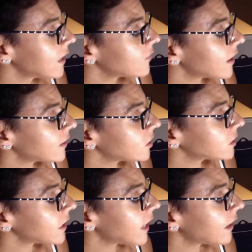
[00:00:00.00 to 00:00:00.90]
that
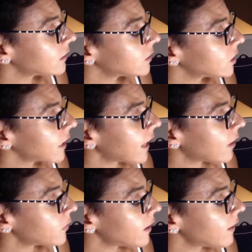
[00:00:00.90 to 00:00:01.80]
looked at, look
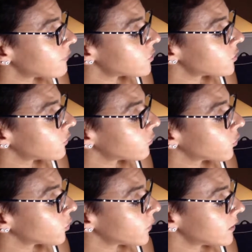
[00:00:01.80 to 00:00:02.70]
out of third
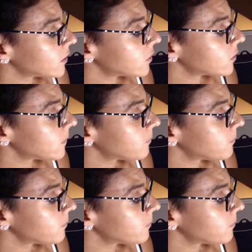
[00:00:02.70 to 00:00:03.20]
floor windows